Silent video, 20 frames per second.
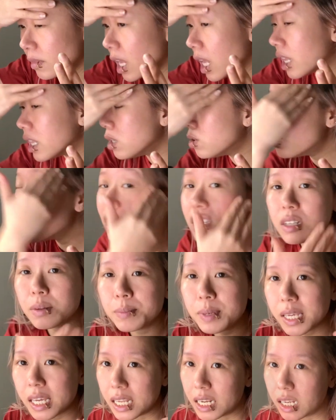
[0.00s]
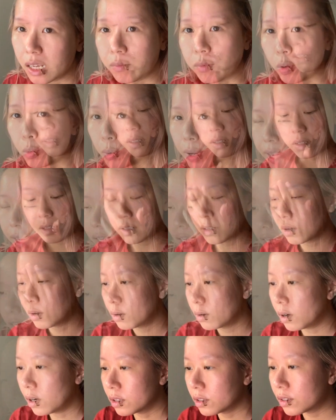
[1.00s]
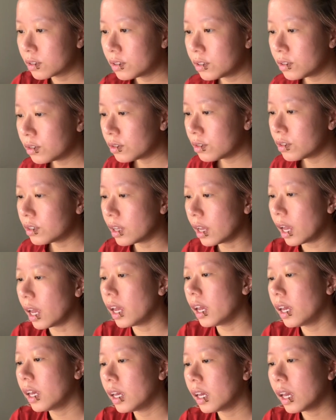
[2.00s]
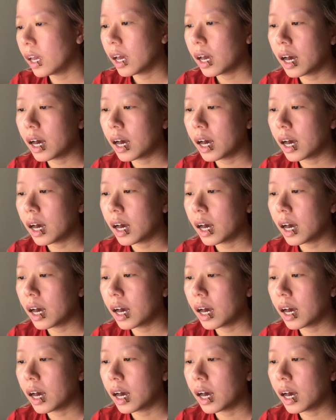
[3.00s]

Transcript: it was the beginning of the week. So on Tuesday,